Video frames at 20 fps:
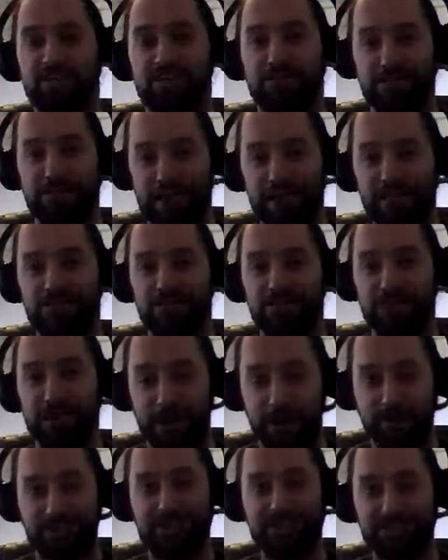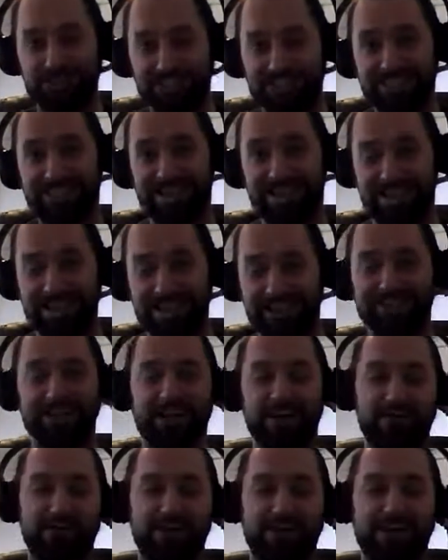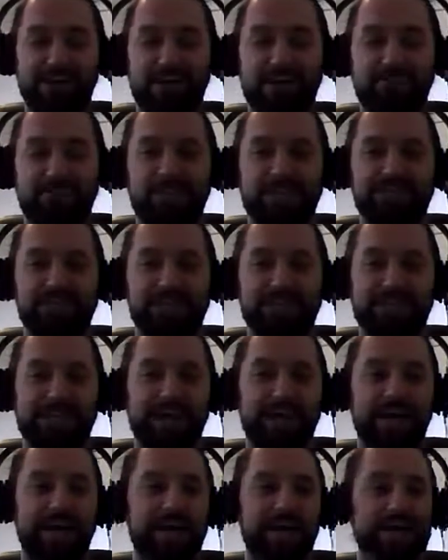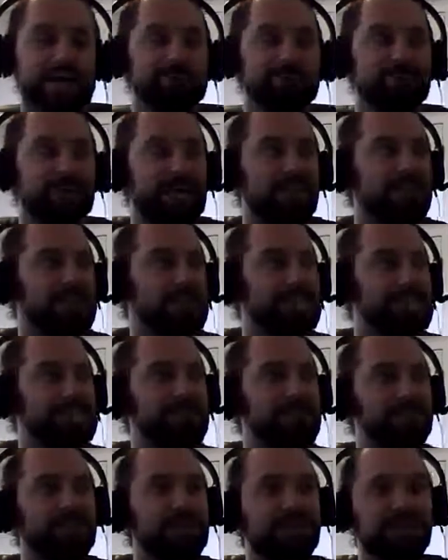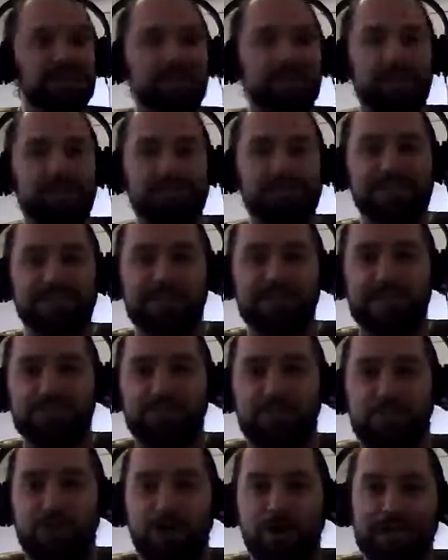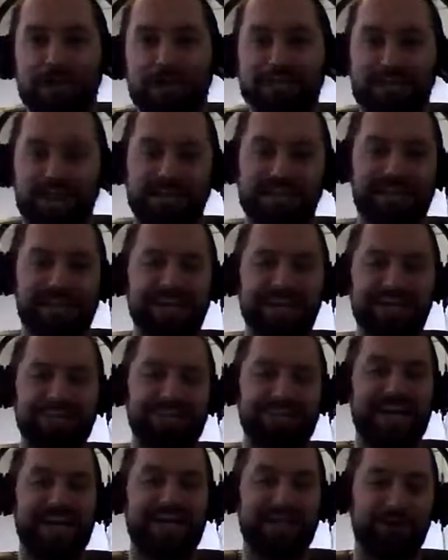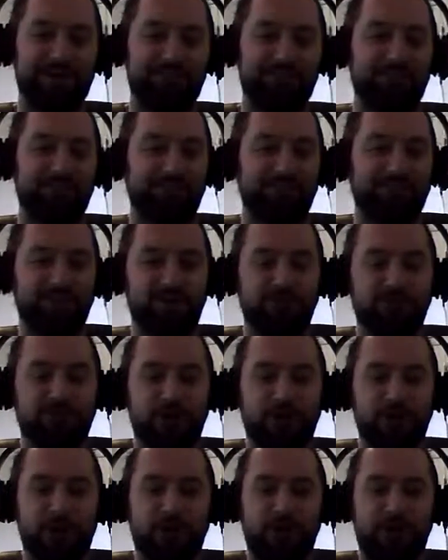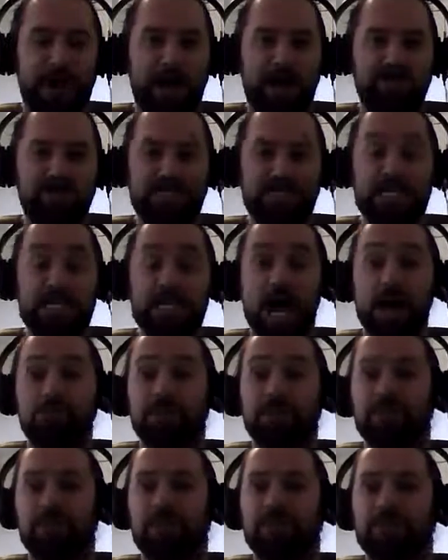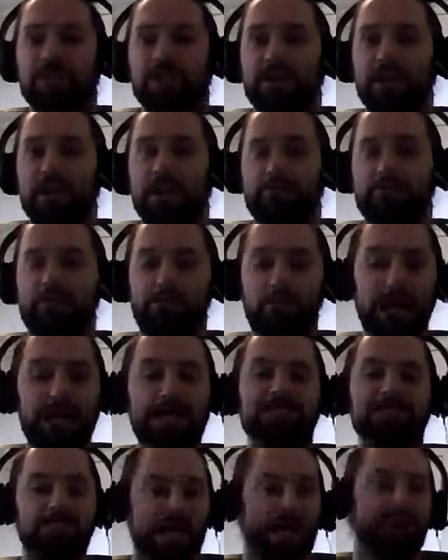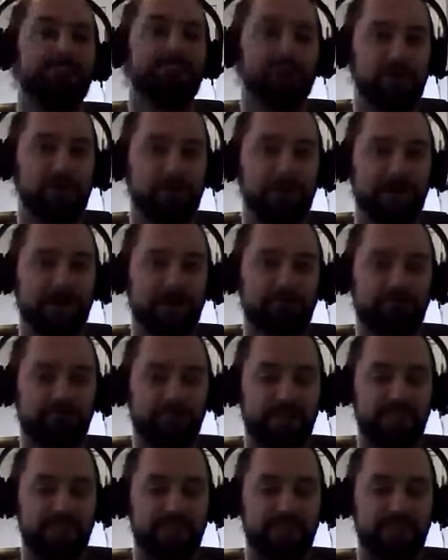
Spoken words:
Thank you, God, that she did. Thank God that she did. And then something even more amazing. I just kind of sat there for quite a while and did nothing with it, but money just kept flowing in.